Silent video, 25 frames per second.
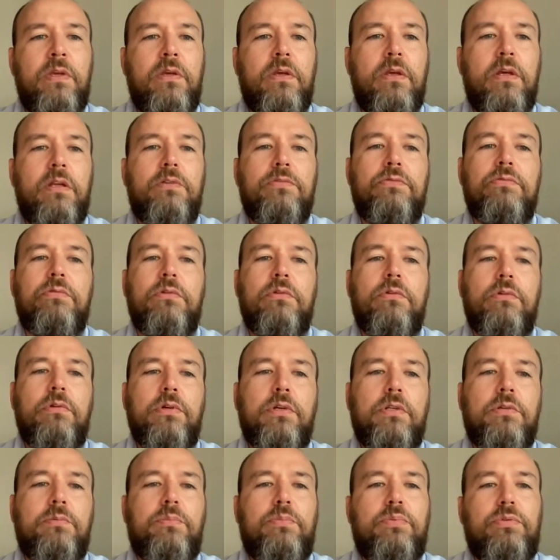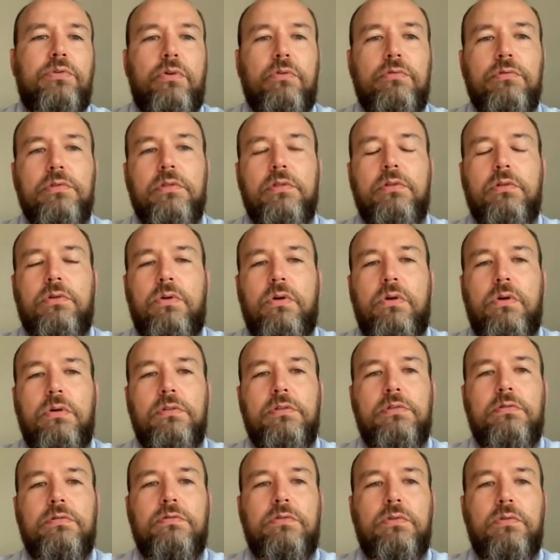And if we look at pros and
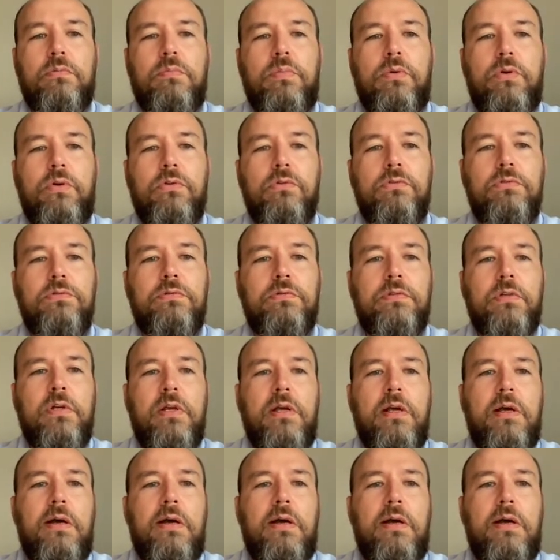cons for both,